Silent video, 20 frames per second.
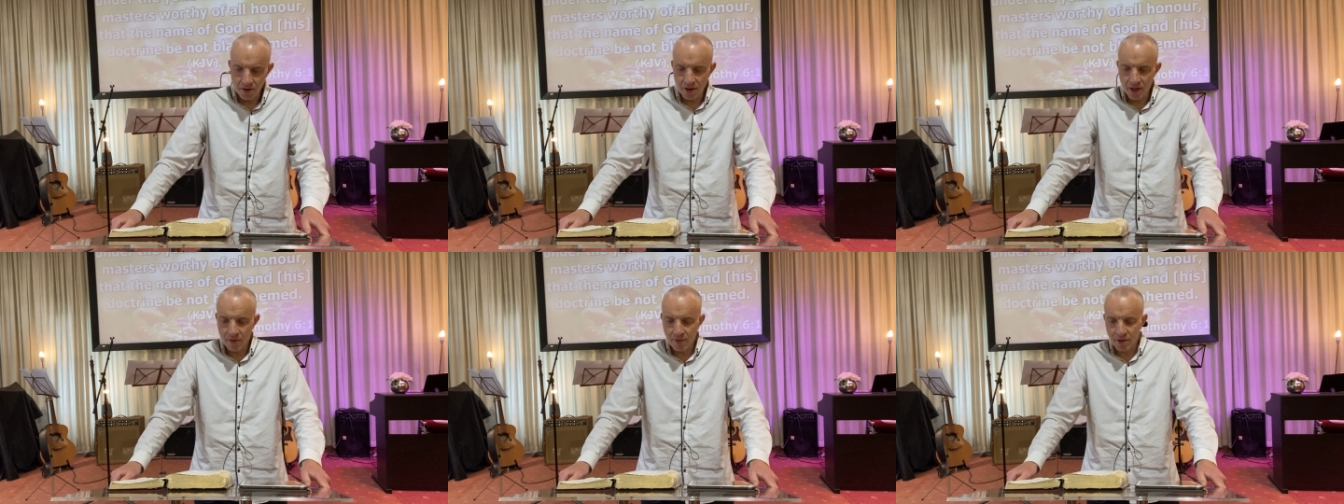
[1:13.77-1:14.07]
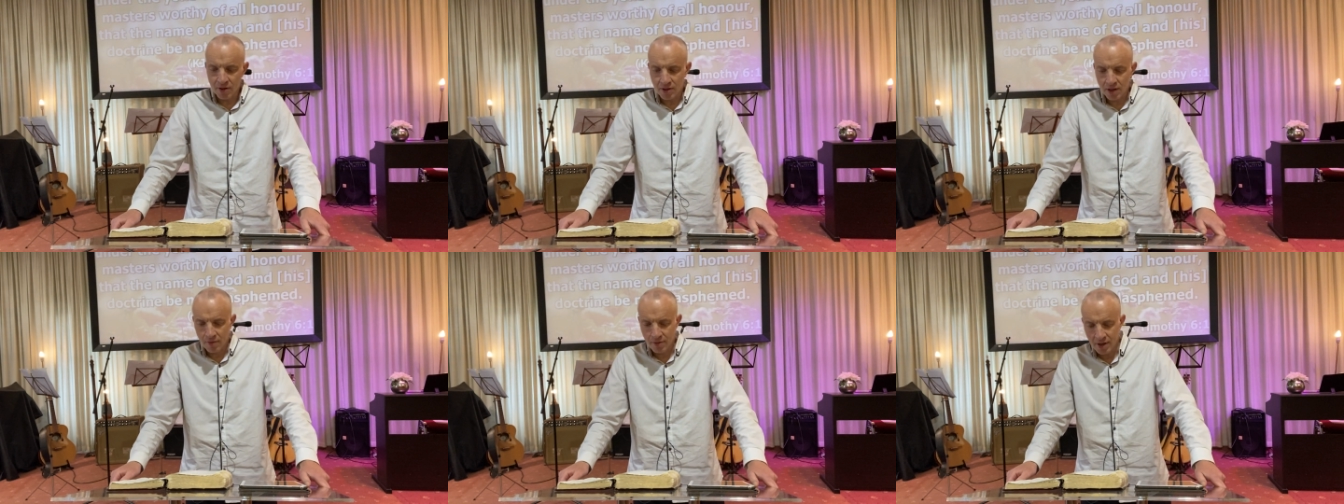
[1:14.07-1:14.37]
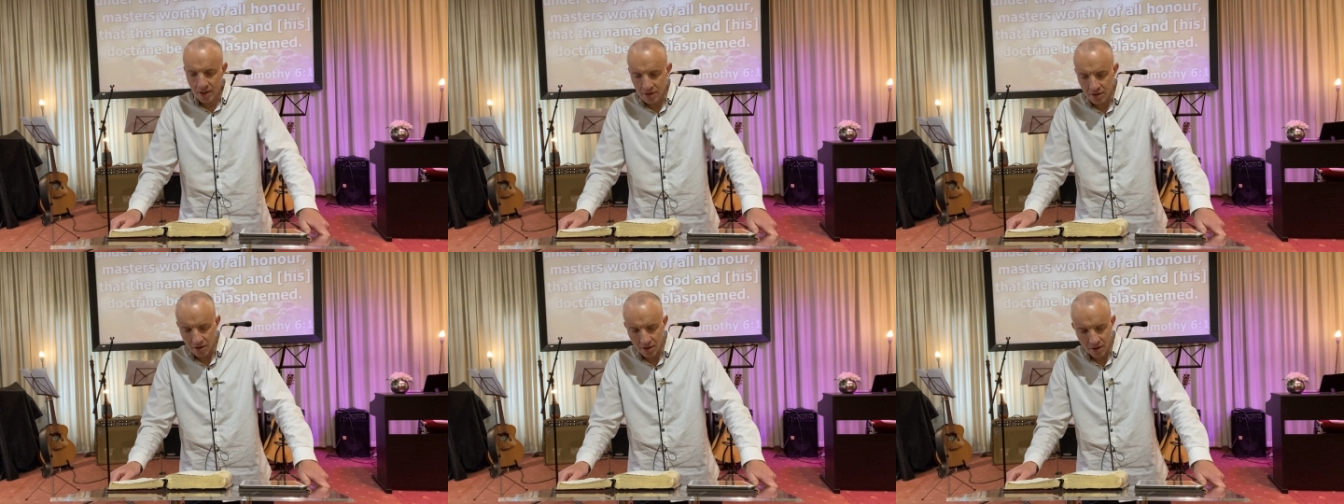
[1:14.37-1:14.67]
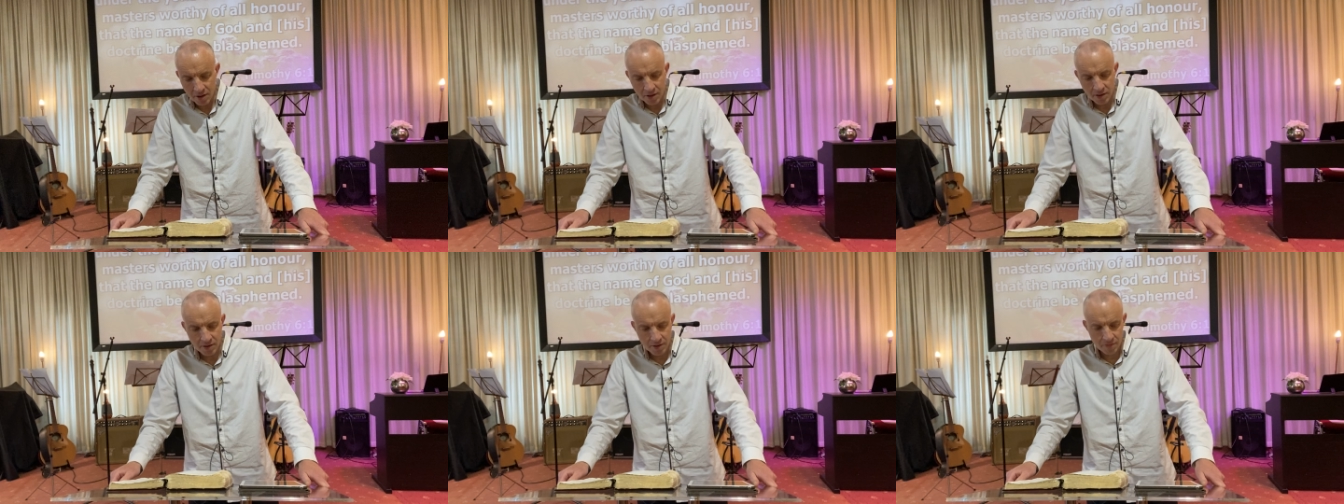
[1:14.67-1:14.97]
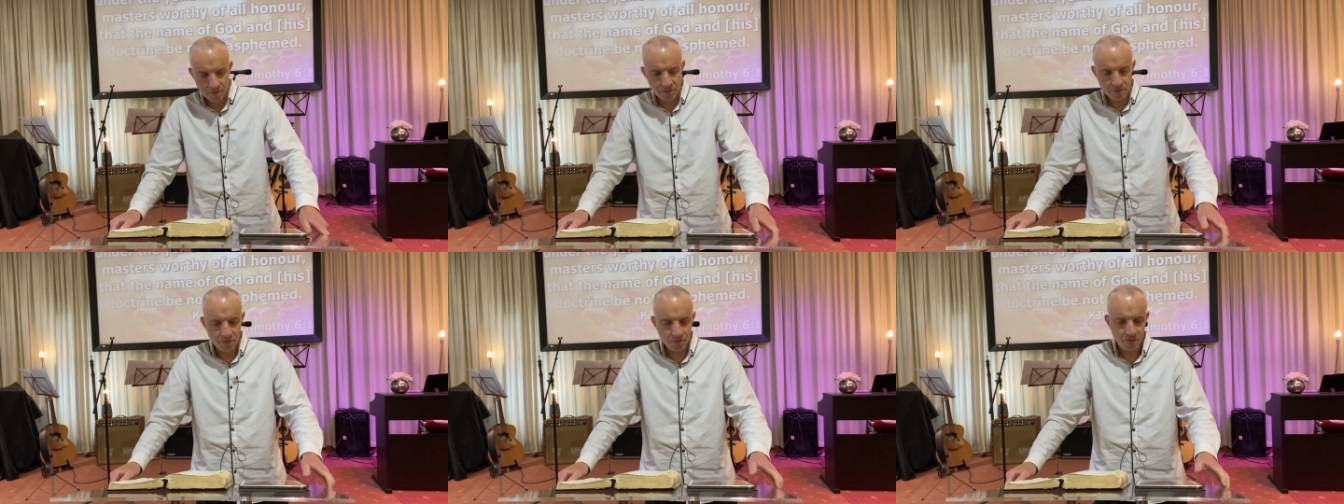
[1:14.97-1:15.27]
he went, he went there
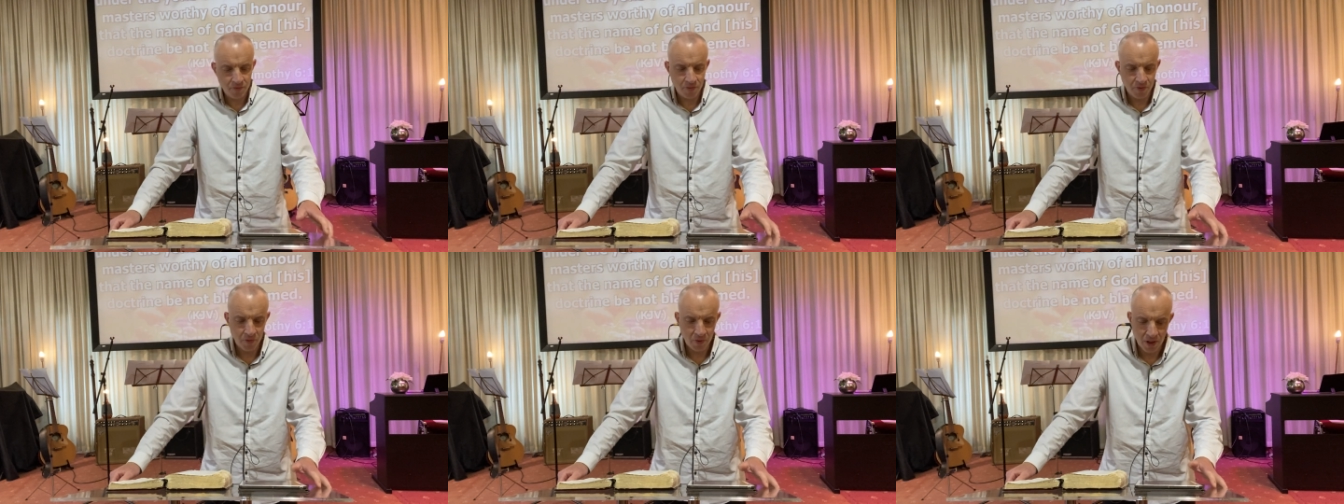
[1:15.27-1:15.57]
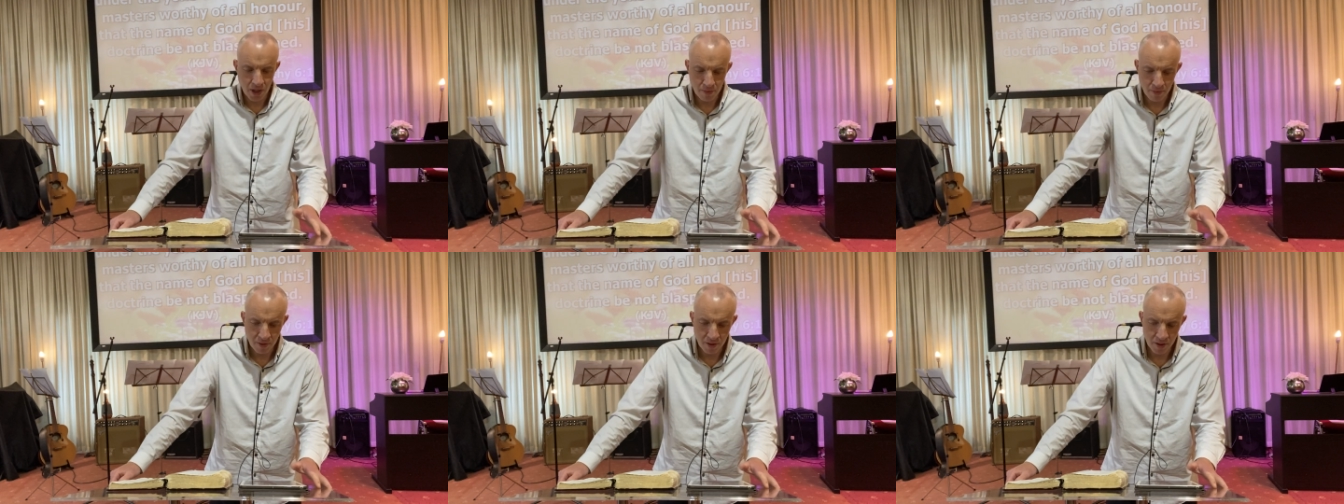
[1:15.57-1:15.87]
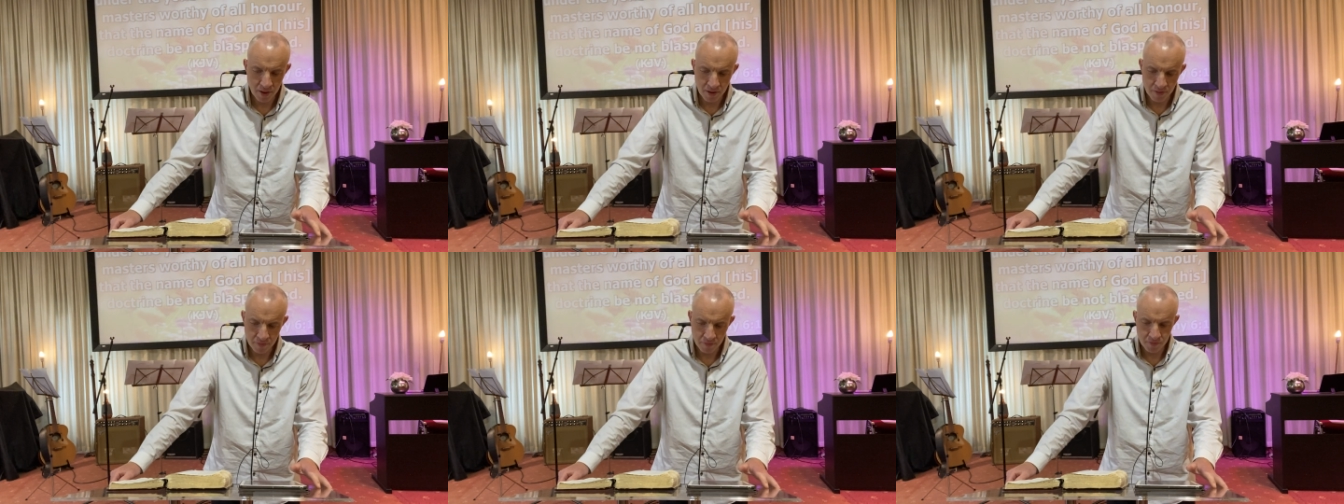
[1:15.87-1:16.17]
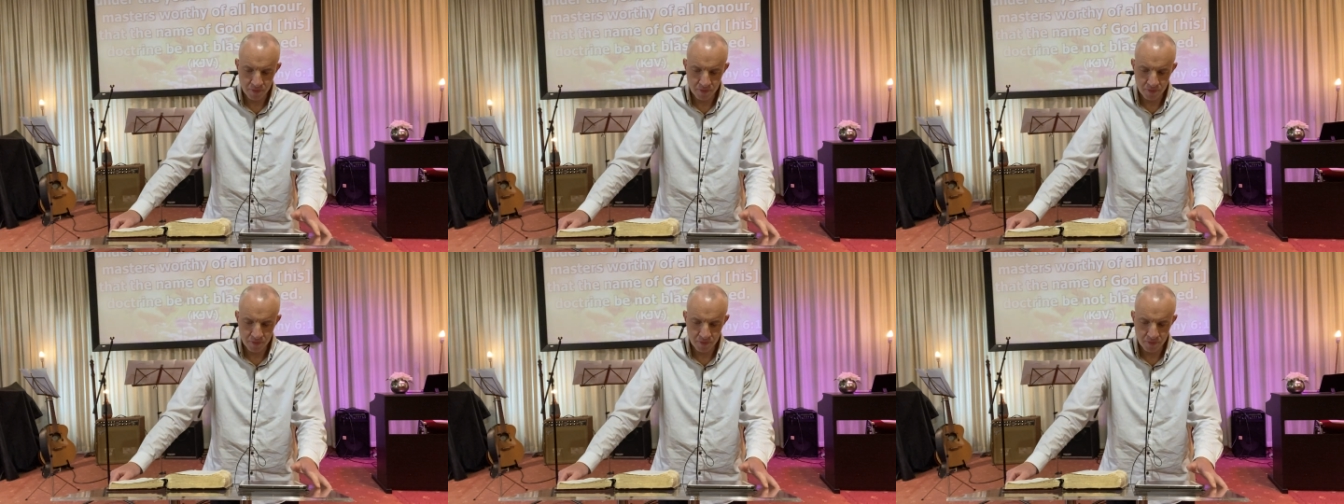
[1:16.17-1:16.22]
and we were able to